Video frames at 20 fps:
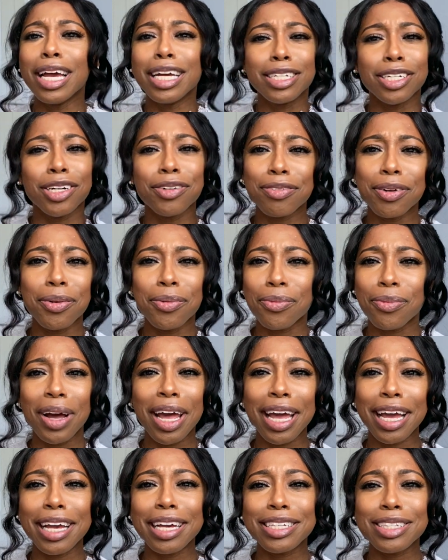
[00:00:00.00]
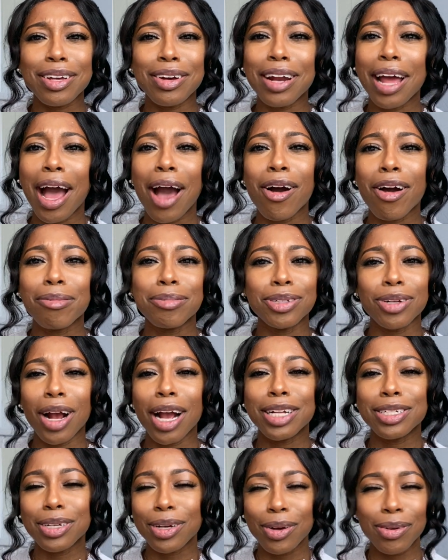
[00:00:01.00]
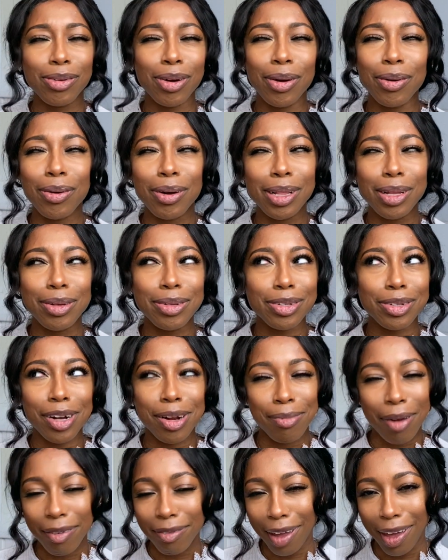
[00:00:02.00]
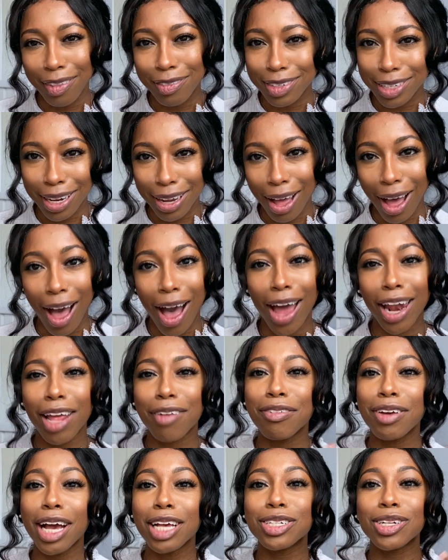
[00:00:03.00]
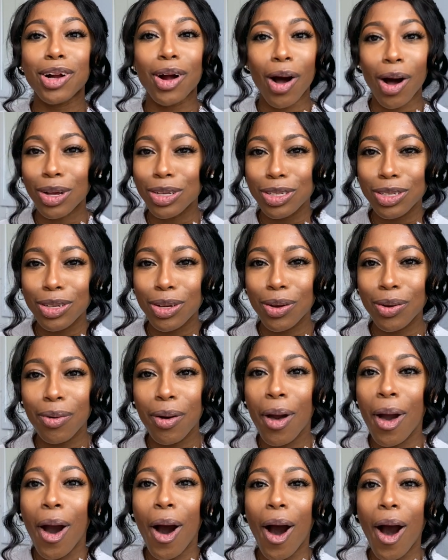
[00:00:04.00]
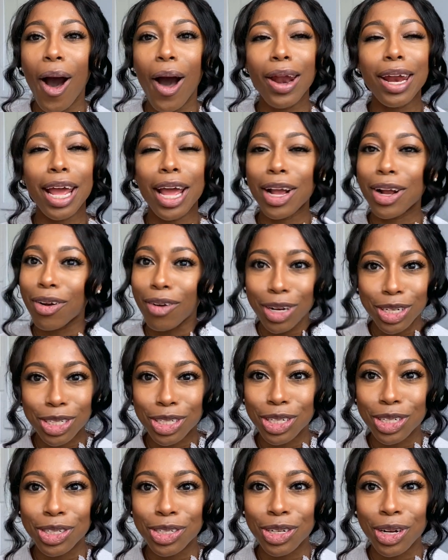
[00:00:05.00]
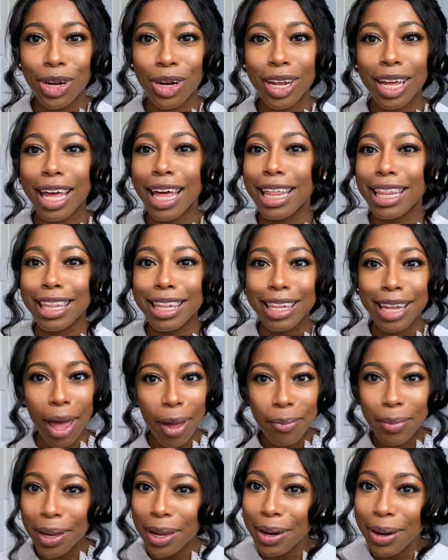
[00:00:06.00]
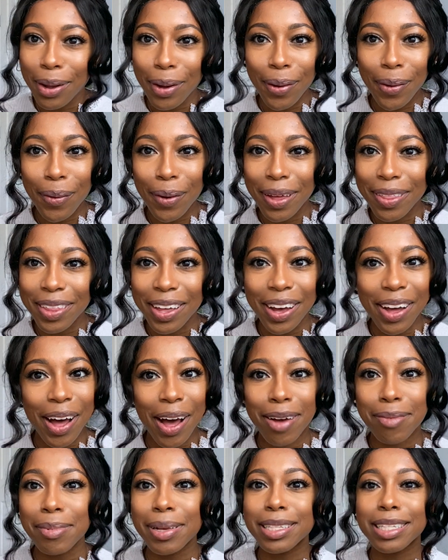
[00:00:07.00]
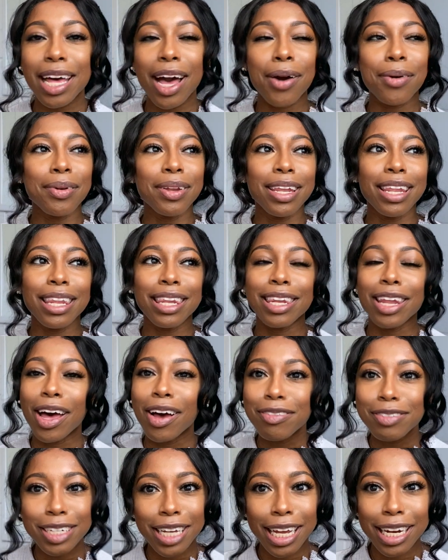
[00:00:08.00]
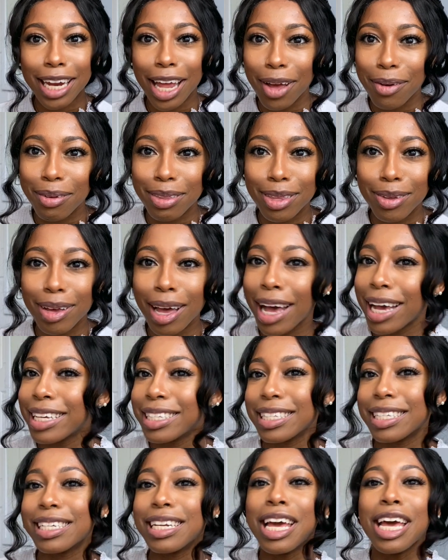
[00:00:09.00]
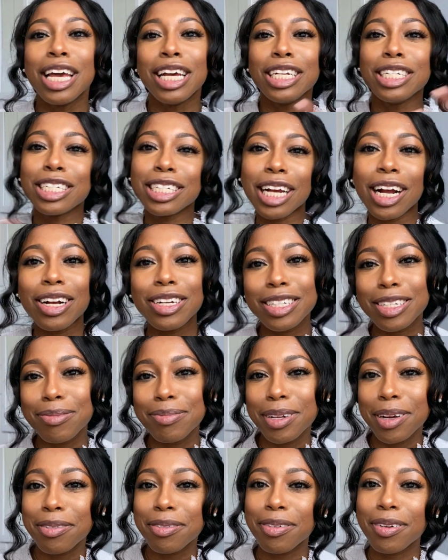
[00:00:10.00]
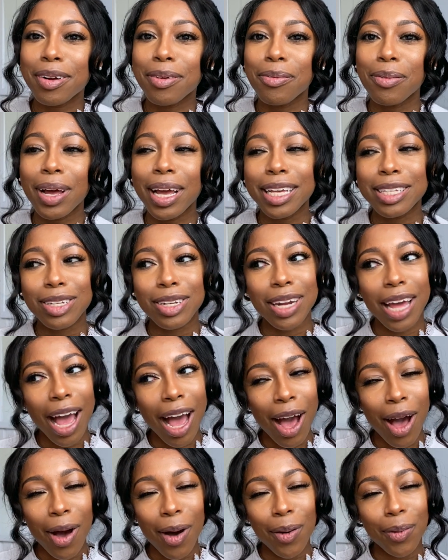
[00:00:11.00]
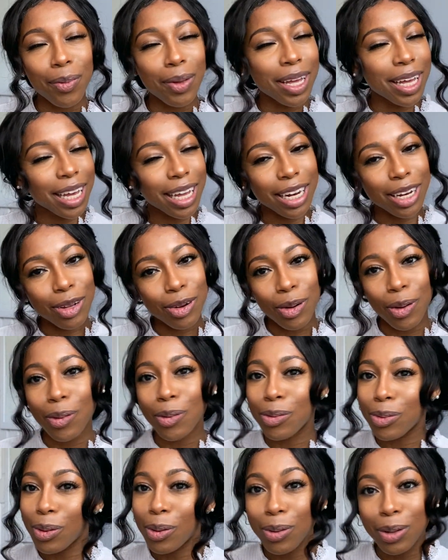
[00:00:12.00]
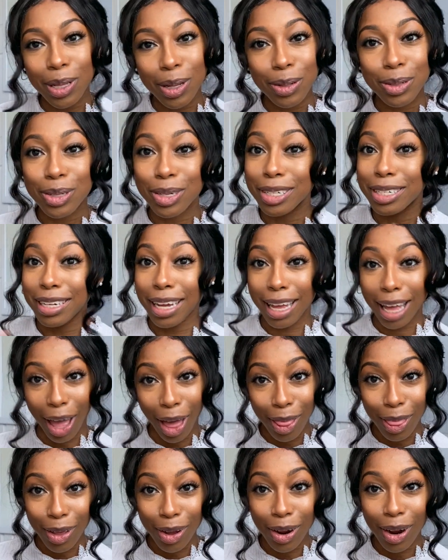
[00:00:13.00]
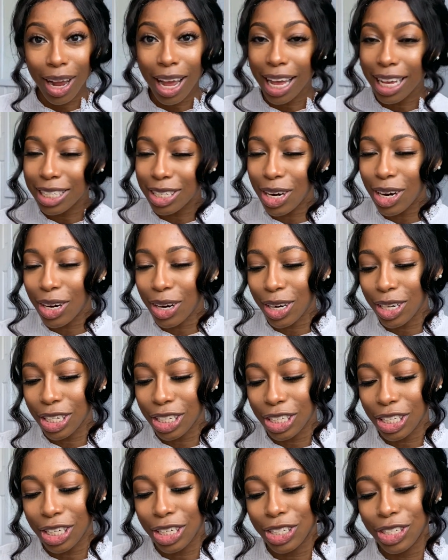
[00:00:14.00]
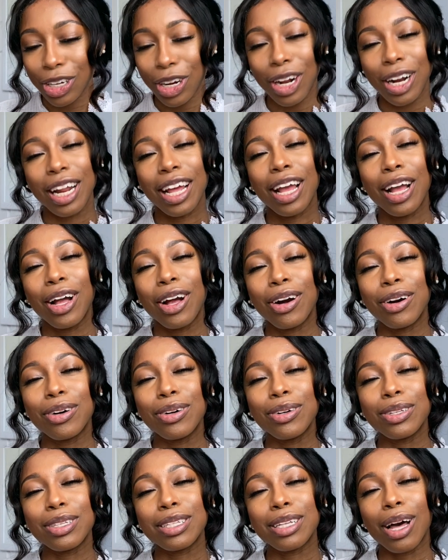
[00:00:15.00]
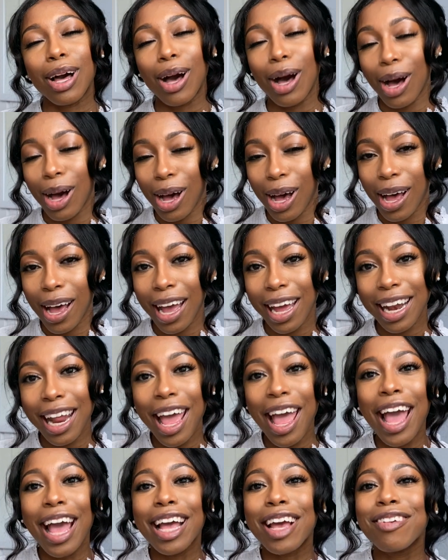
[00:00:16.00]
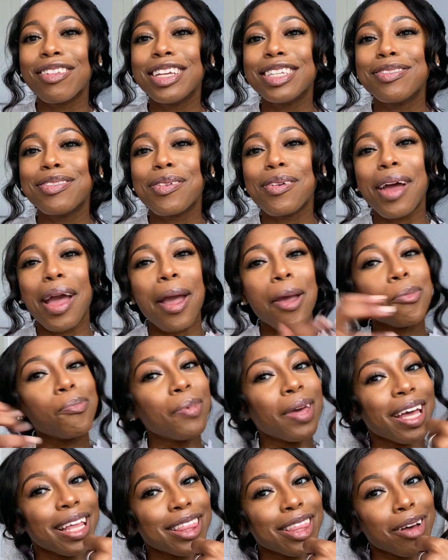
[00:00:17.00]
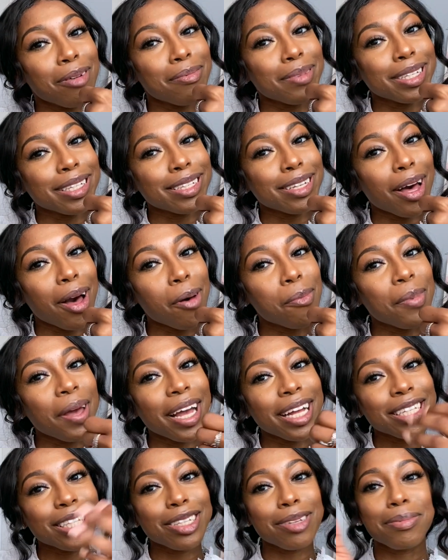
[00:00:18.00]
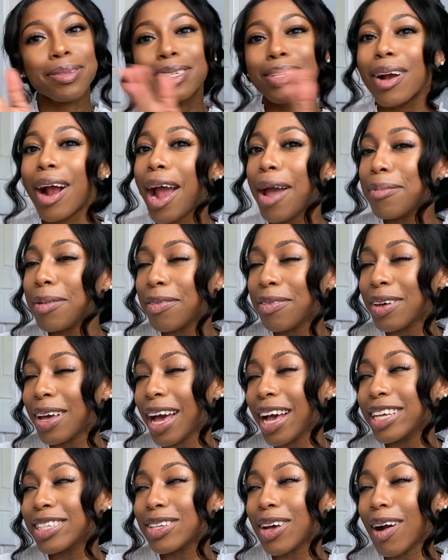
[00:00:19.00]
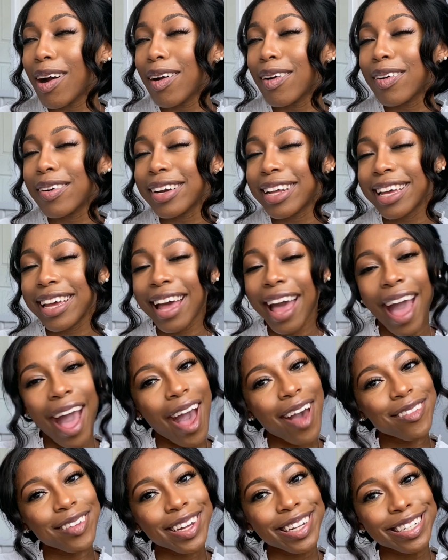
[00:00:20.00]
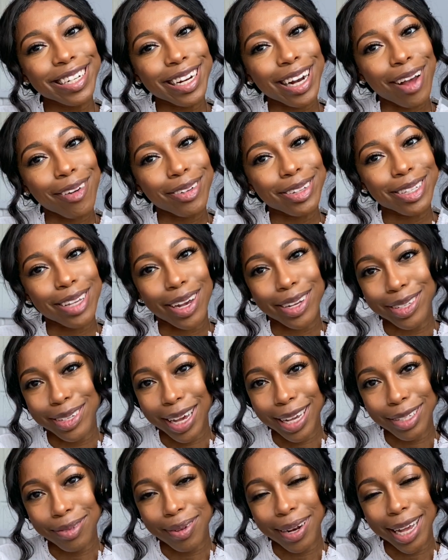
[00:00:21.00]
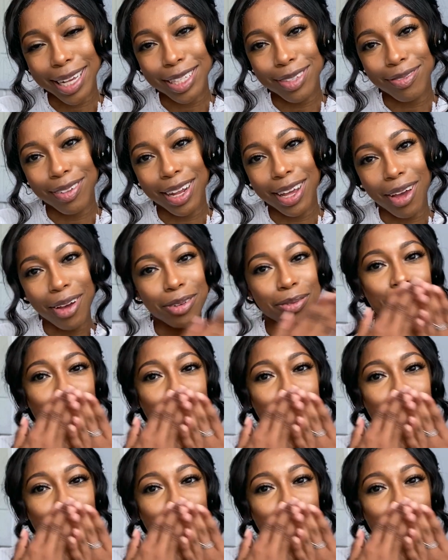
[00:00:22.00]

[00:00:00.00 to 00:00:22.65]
different ways on how I'm trying to grow closer in my faith to God. If you guys are also on a Christian journey, let me know in the comments. I would love to connect with you guys and share some different ways on how we can, grow closer together as our Christian journey goes on. Give this video a big thumbs up and subscribe if you guys already haven't, and I will talk to you guys in my next video.